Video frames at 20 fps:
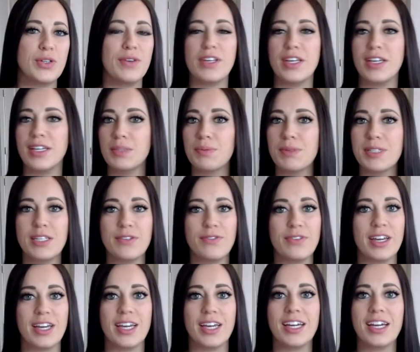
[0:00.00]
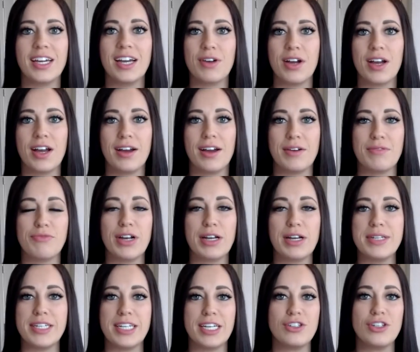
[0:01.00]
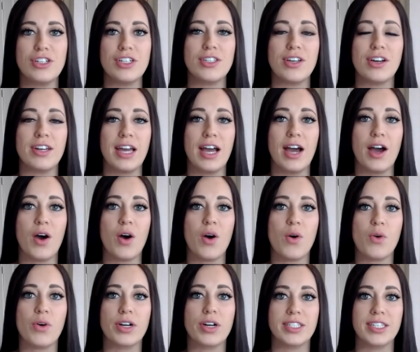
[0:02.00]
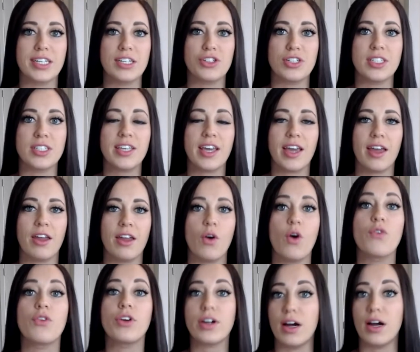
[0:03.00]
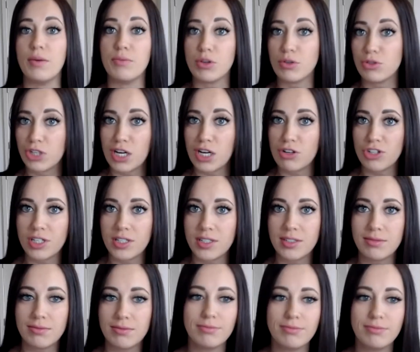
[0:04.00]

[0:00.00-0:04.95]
have any specific recommendations on how organizations can overcome those challenges?